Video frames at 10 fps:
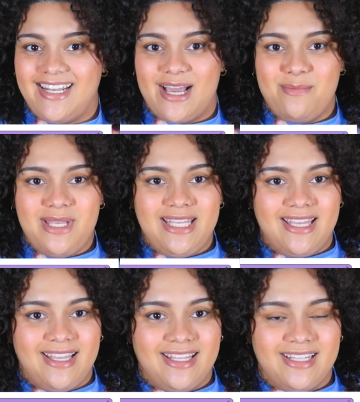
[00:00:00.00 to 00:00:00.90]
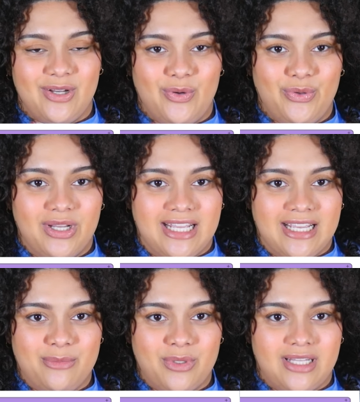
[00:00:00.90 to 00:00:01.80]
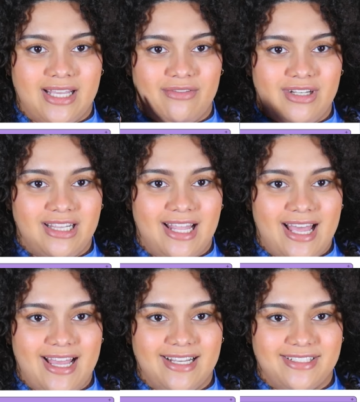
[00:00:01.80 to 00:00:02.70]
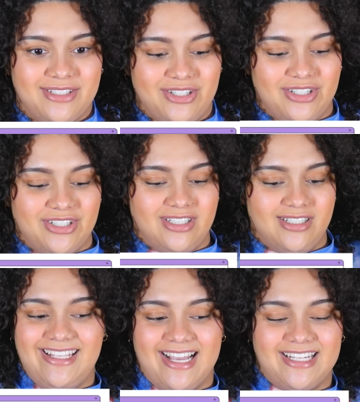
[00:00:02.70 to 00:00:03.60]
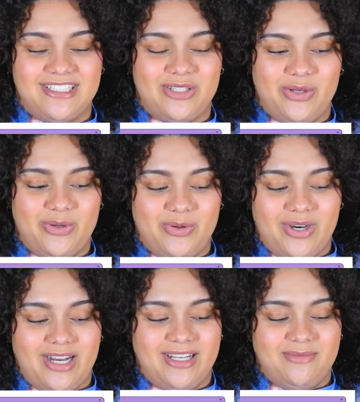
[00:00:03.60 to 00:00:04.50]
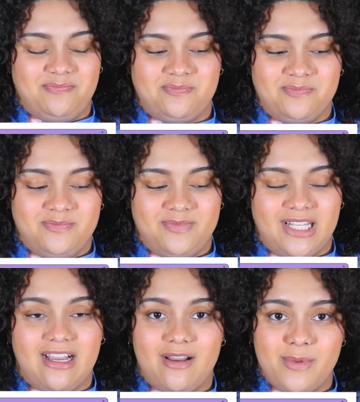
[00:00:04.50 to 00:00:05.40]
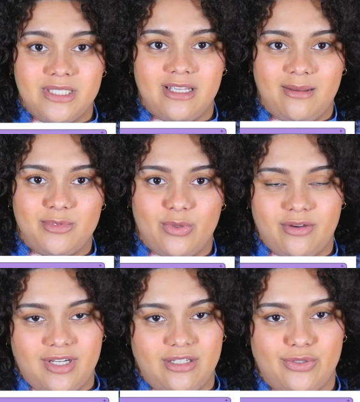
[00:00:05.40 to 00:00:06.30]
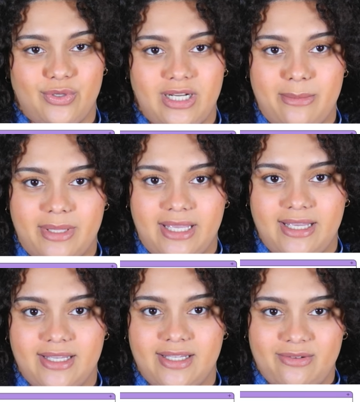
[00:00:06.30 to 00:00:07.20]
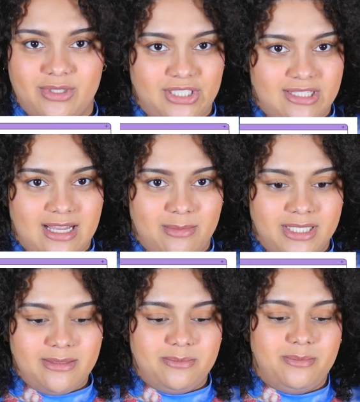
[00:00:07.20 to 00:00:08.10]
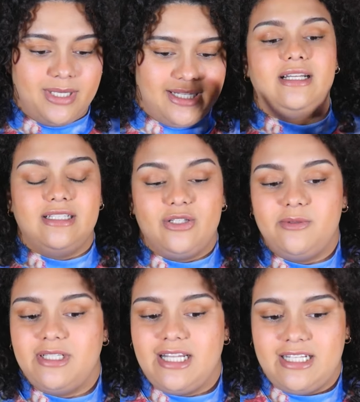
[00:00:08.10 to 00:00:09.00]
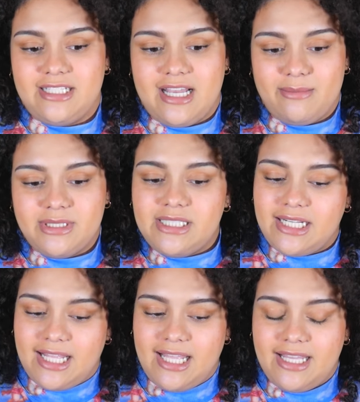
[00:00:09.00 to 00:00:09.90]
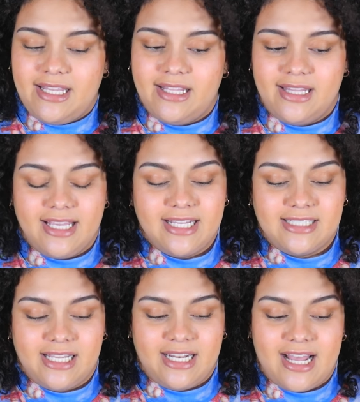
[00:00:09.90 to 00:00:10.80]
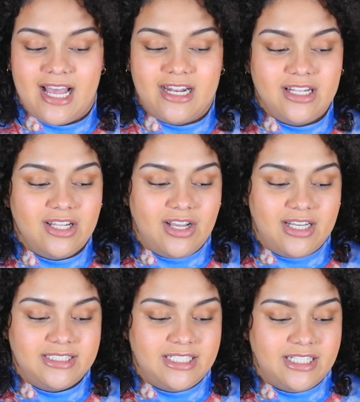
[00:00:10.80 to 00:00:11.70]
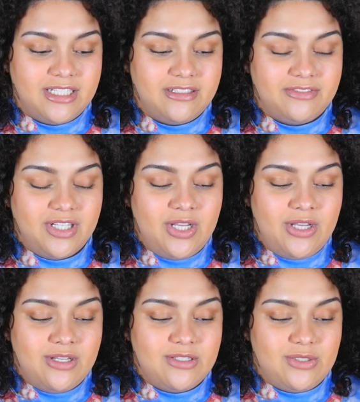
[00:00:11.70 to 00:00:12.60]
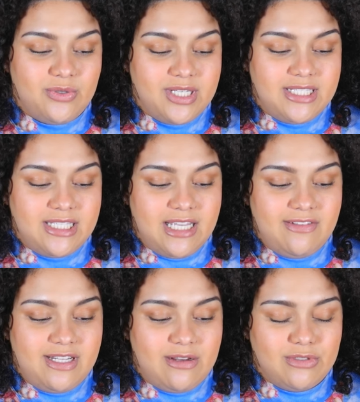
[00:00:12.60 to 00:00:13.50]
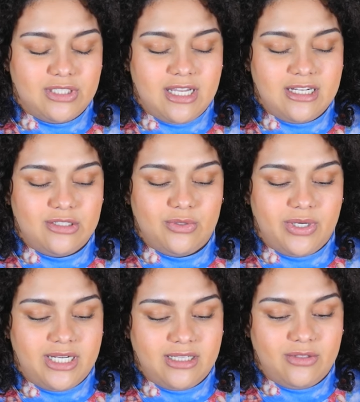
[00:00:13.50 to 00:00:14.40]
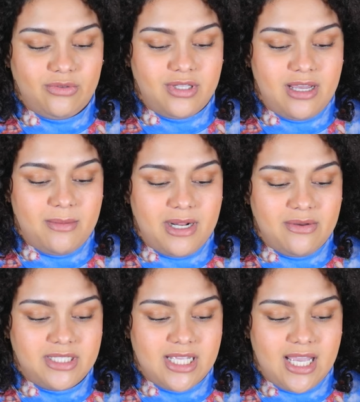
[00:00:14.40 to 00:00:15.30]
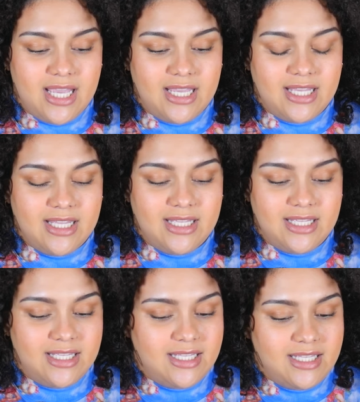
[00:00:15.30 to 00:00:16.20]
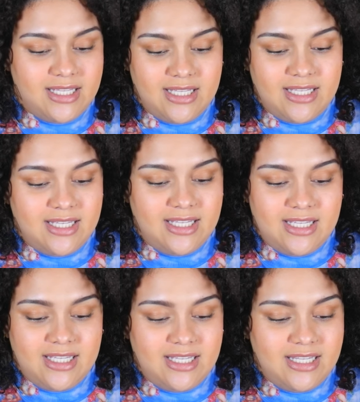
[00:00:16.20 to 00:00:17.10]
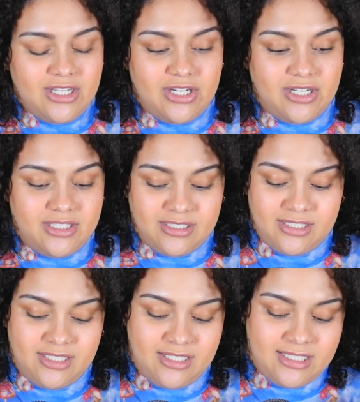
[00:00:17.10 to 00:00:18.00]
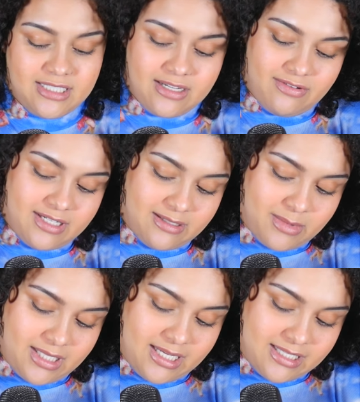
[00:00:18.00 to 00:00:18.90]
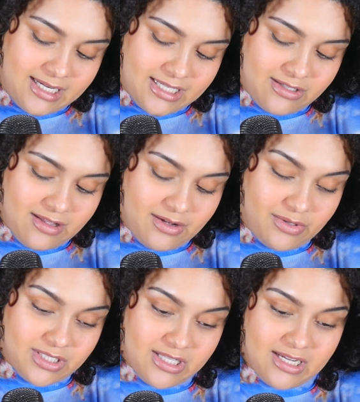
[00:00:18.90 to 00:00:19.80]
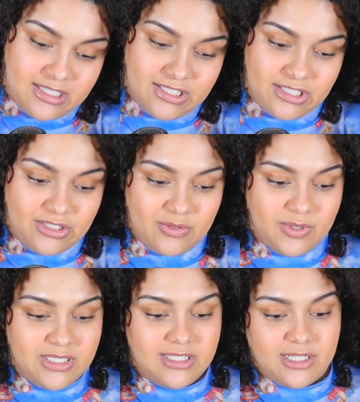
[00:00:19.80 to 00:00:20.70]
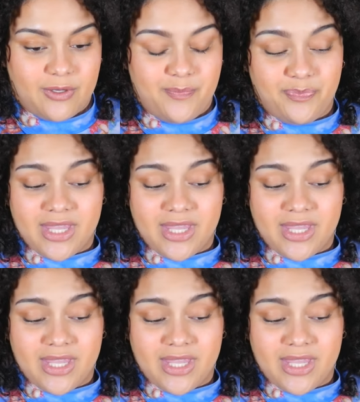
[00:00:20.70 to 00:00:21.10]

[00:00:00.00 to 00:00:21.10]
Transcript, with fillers: not me kicking the whole camera. Like, relax, girl. Yeah, so there have been times where I read a story and I'm like, what just happened? But let's hope that that doesn't happen today. Like I said, I had a lot of stories saved and I was just kind of sorting through them and I was like, girl, let's get rid of some of these. And I saw there was a lot of sister ones. So